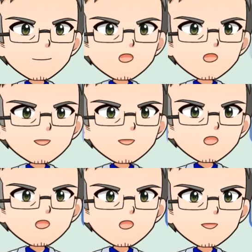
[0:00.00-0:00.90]
The
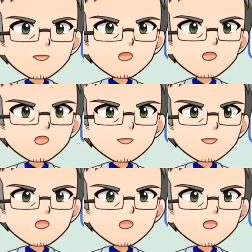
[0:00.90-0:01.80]
proximity sensor
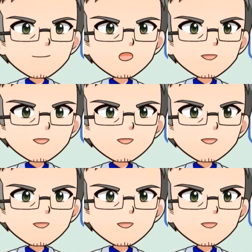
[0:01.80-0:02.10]
closes